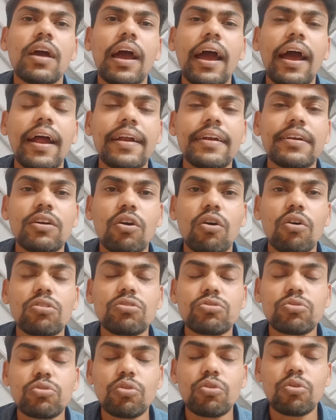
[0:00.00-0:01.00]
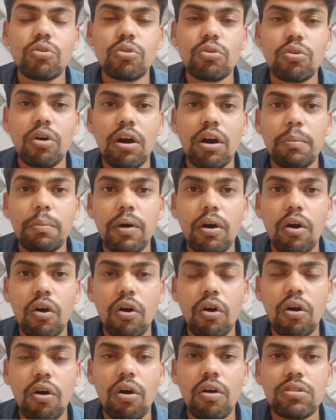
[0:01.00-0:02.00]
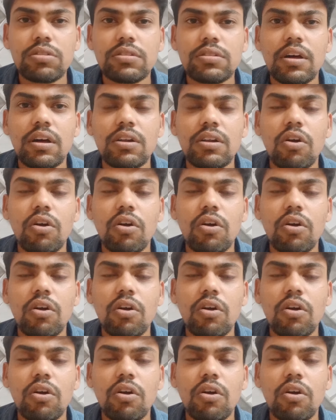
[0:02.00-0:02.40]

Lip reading: and also on the